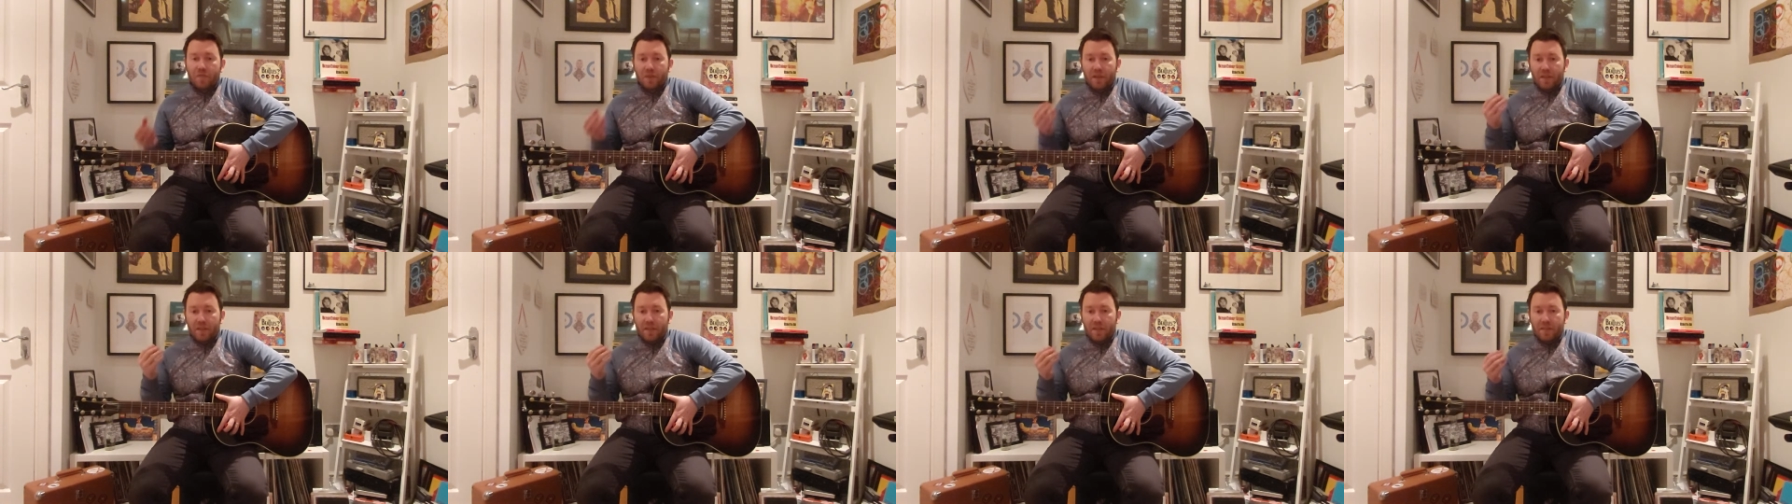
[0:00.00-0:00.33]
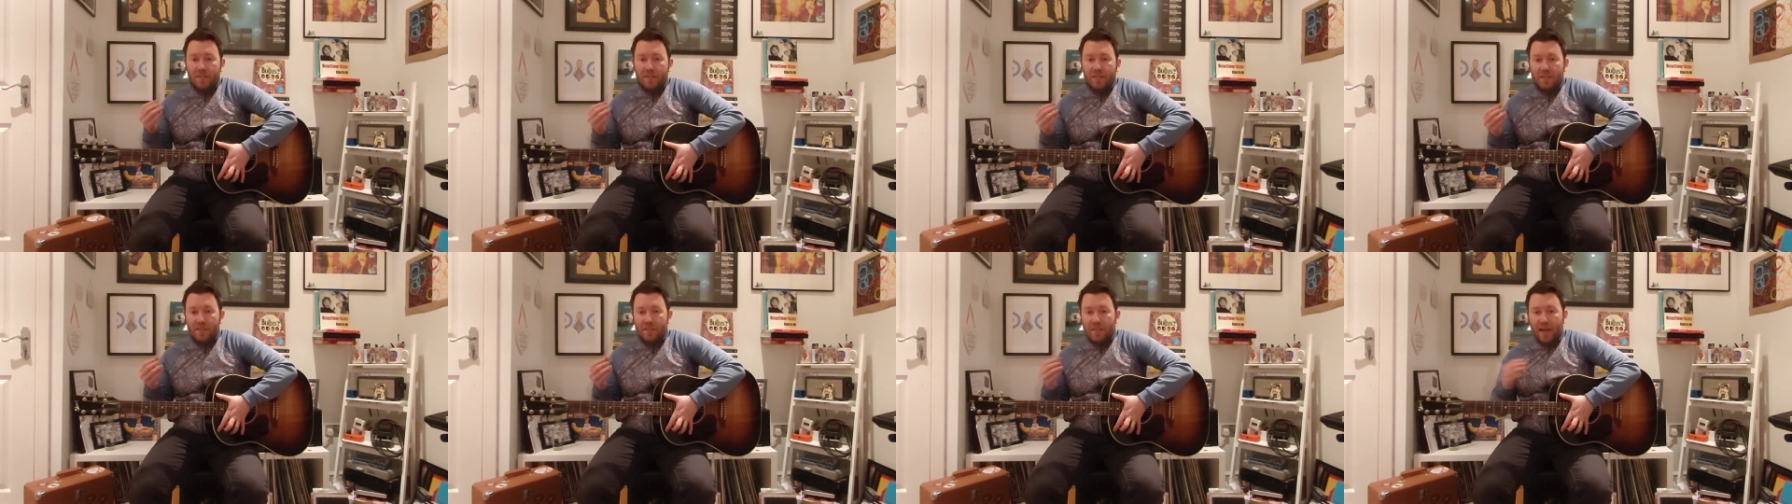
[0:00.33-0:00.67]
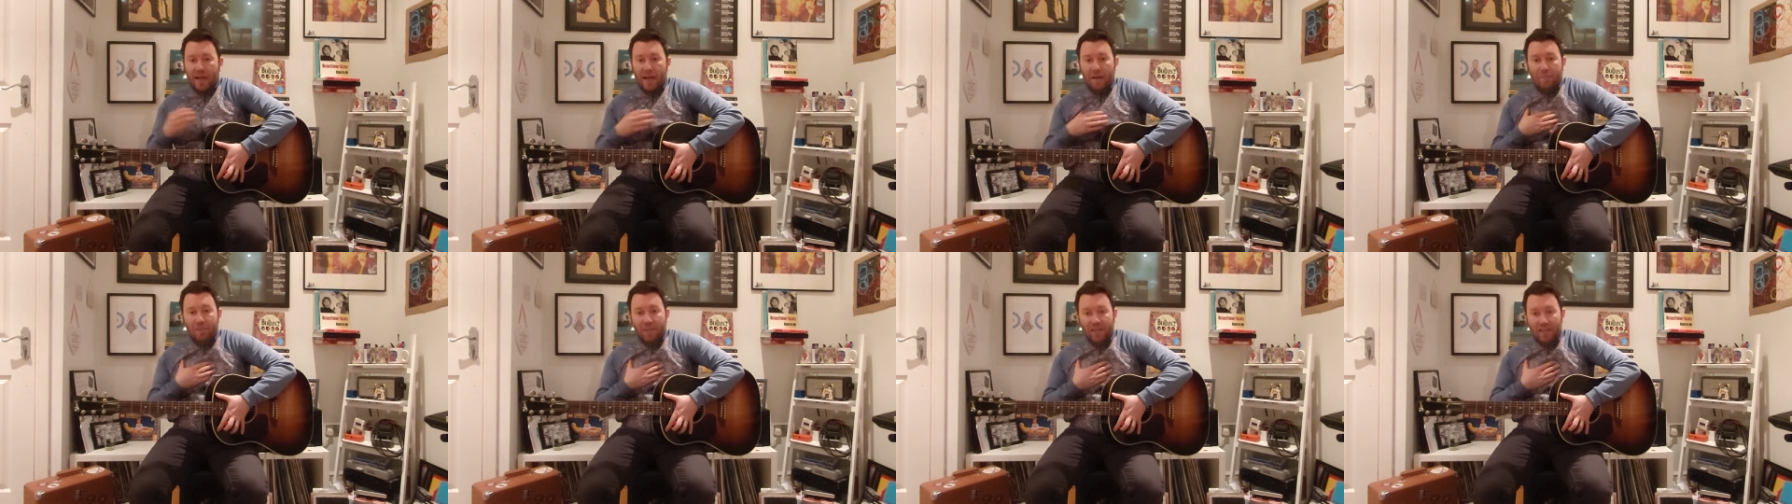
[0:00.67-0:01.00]
In this case,
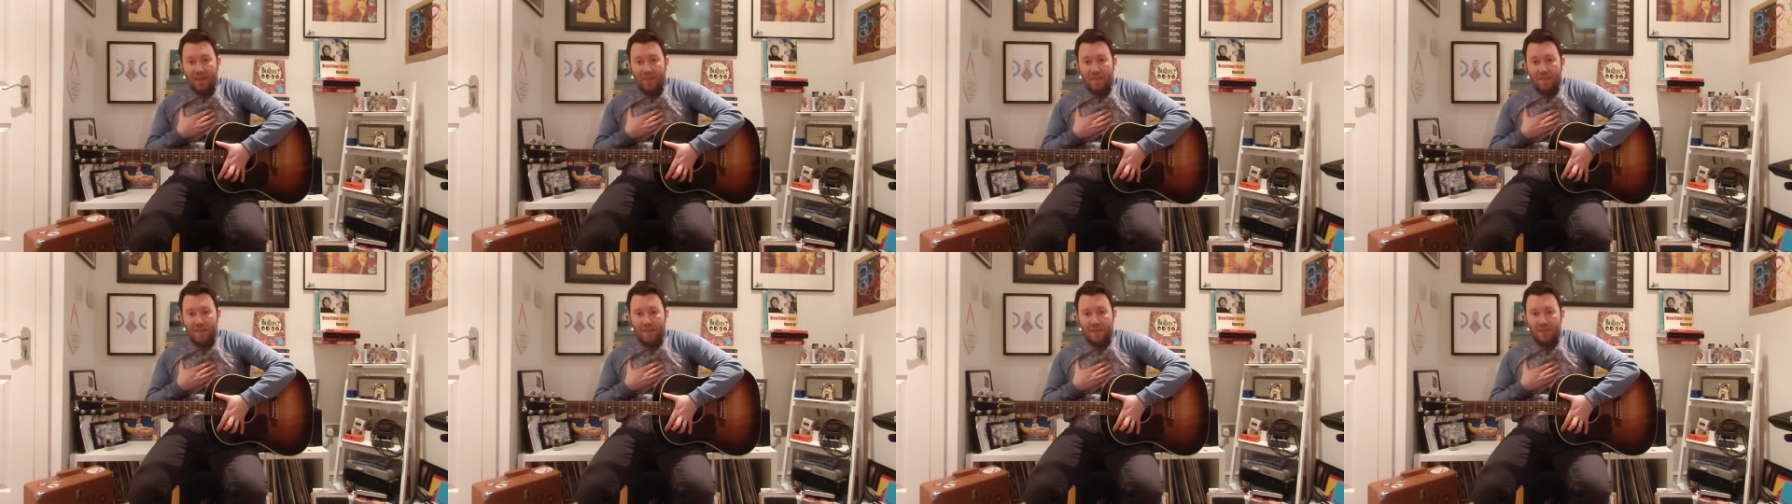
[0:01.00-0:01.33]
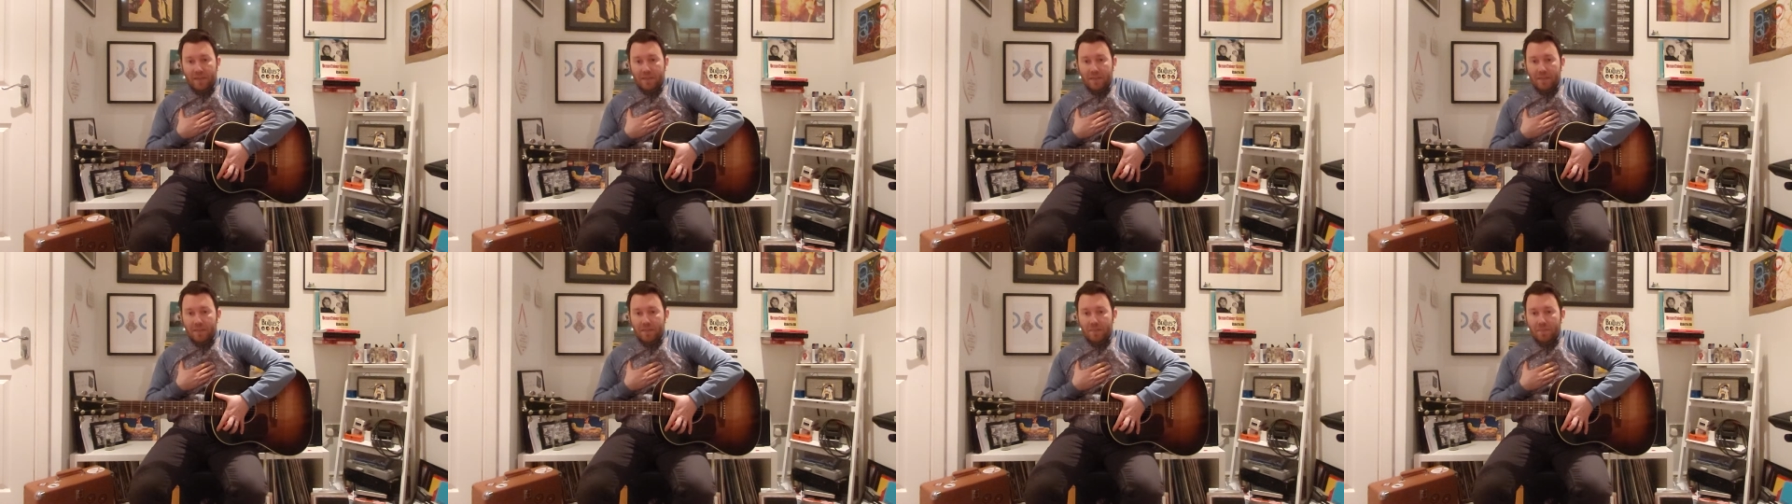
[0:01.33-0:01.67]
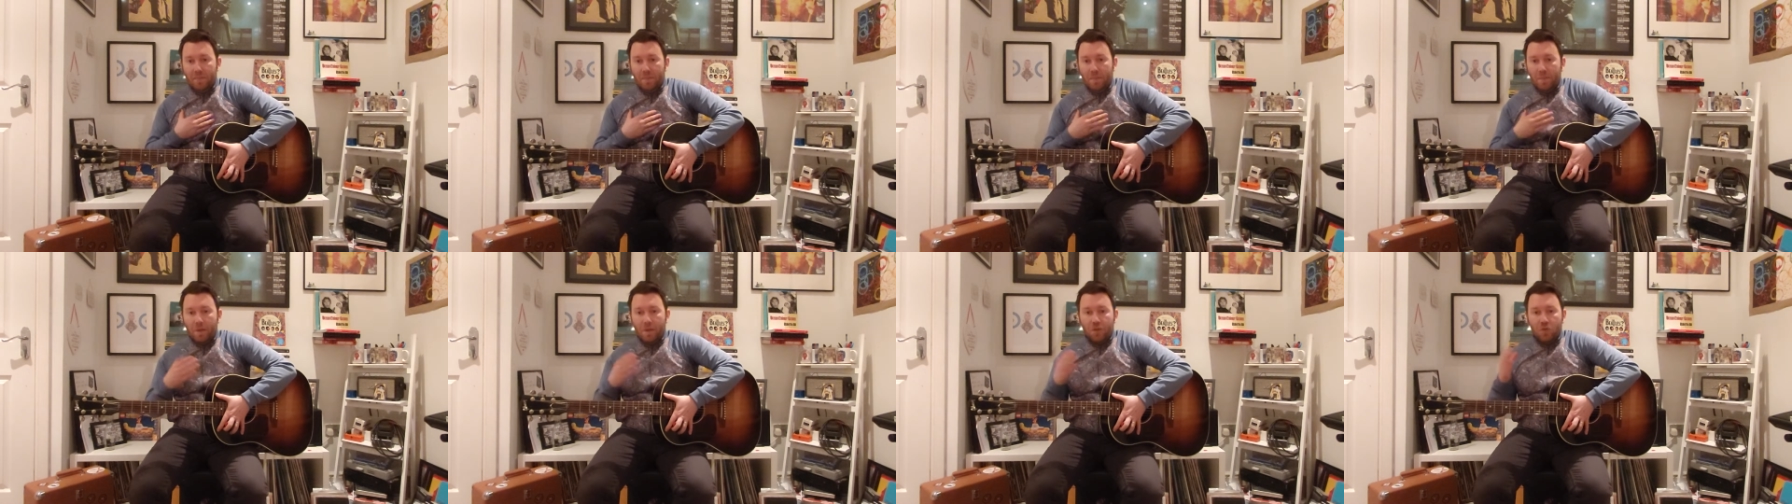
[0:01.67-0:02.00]
I'm left-handed,
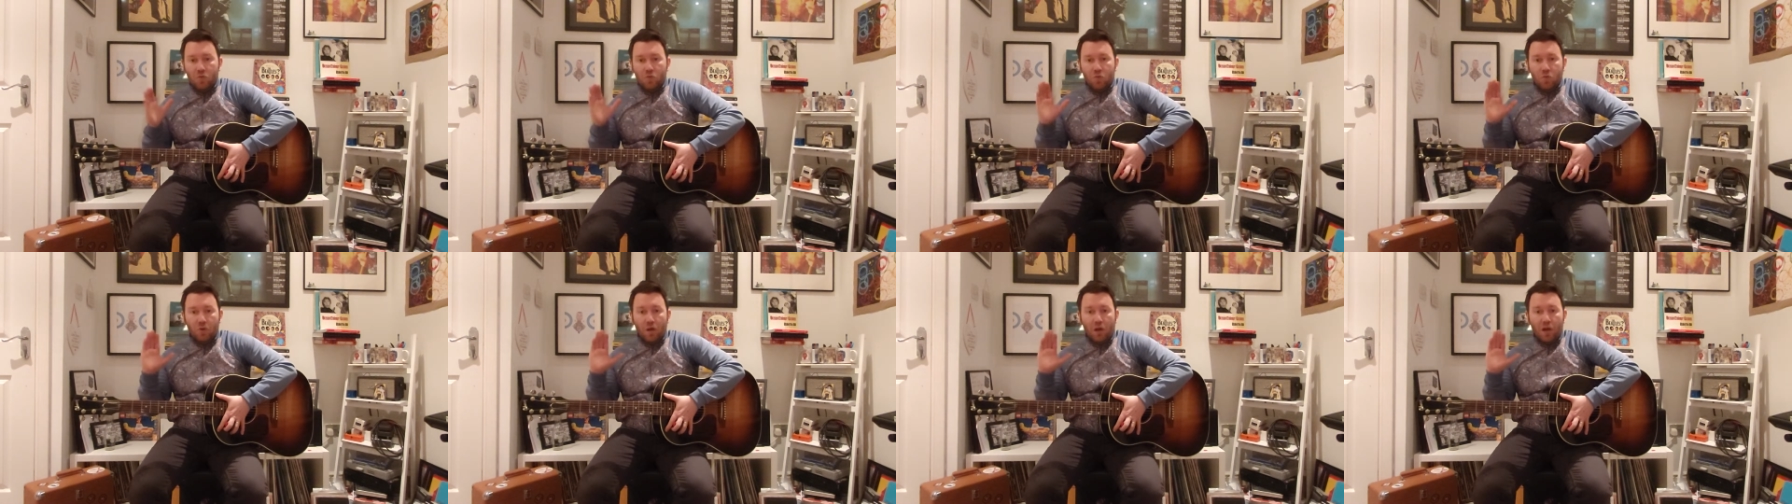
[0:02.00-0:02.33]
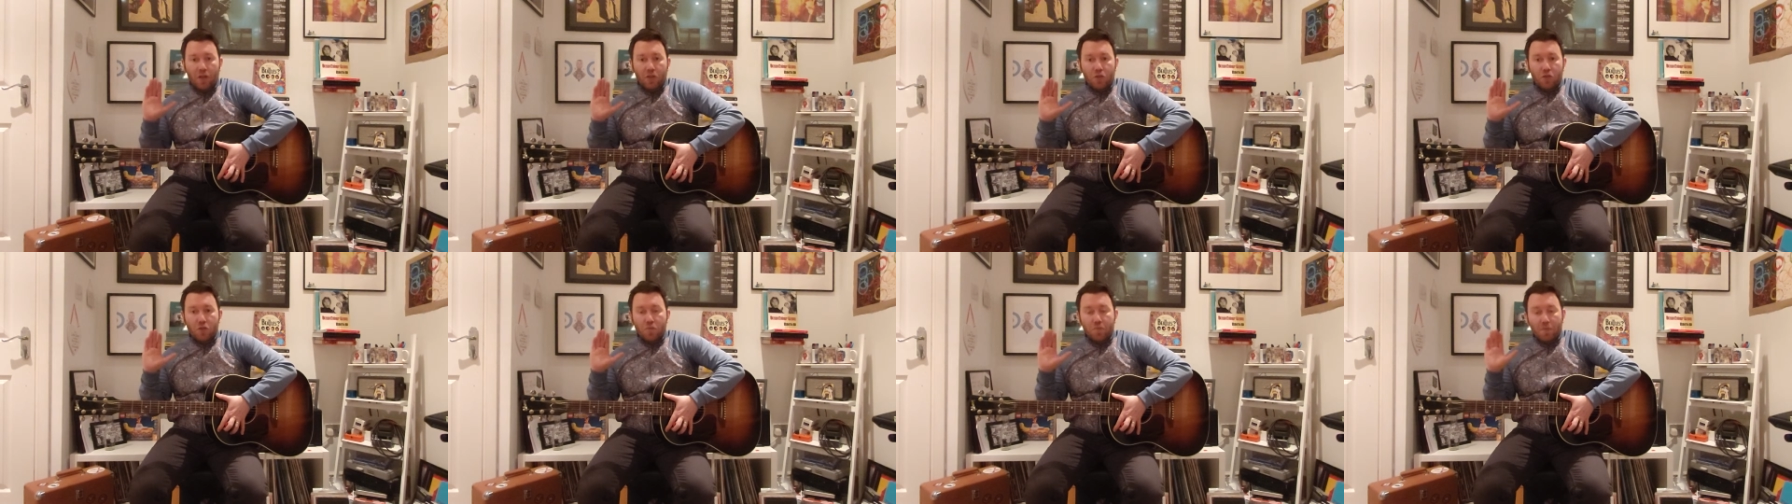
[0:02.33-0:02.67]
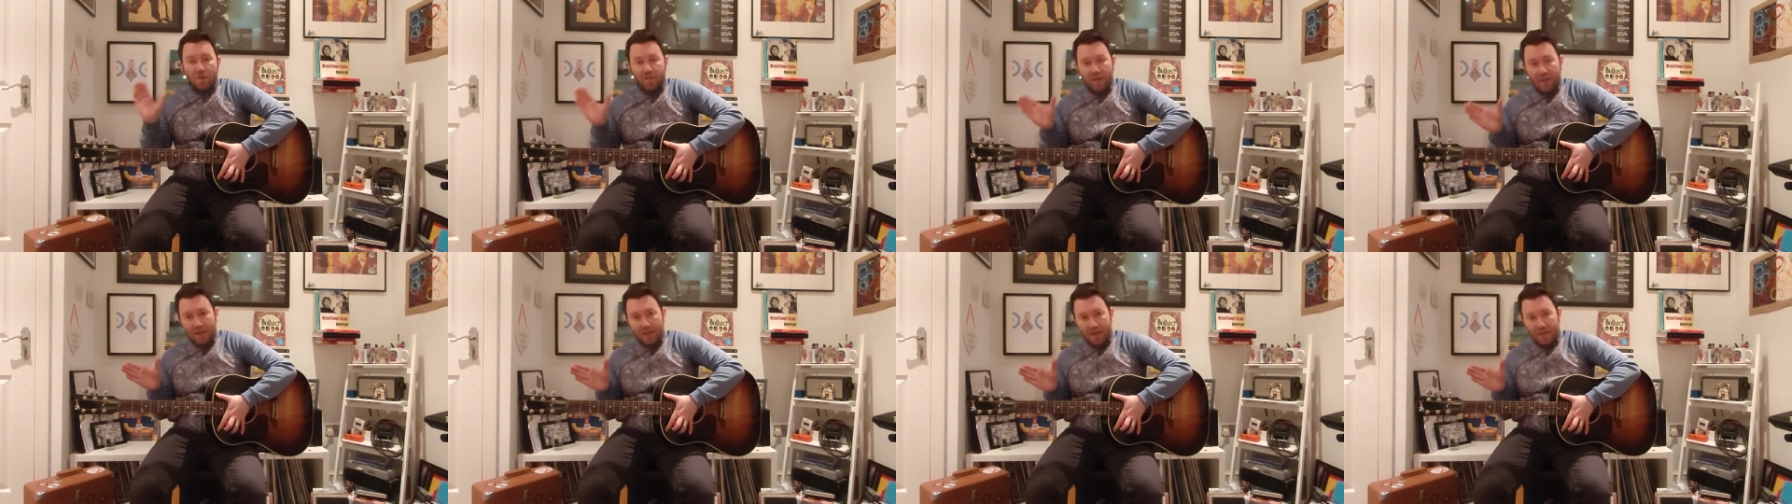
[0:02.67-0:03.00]
so I use my
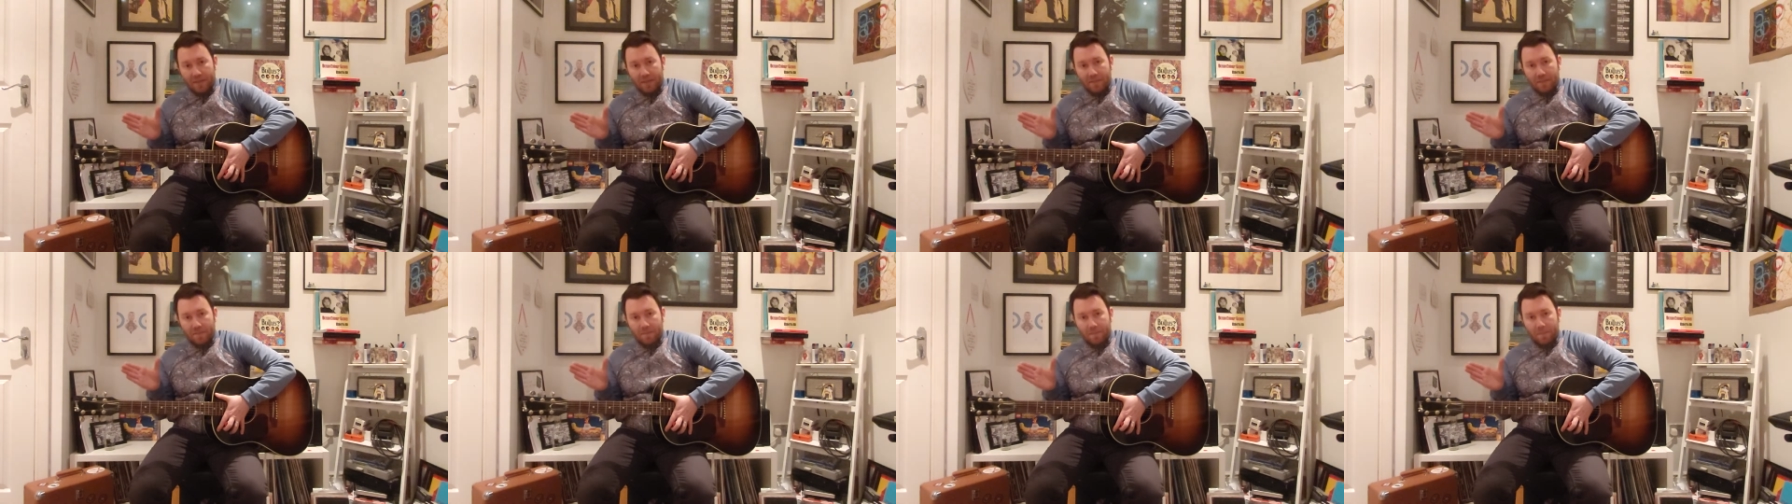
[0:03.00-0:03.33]
right hand.